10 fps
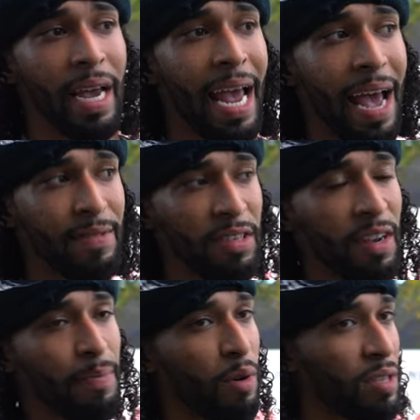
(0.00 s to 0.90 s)
and have the
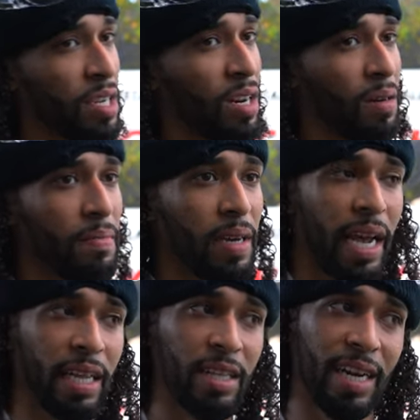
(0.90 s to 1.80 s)
stuff brought to them
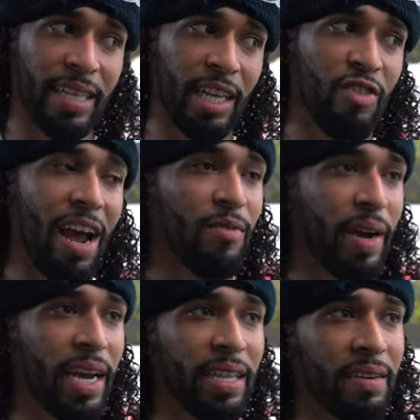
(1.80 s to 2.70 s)
and done at their
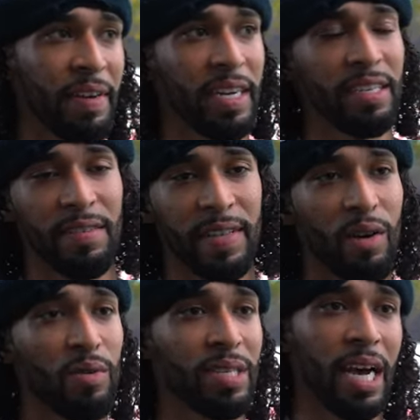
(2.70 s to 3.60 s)
driveway at the convenience of
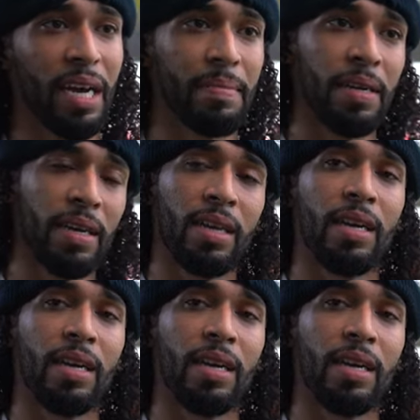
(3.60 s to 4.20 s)
their own time.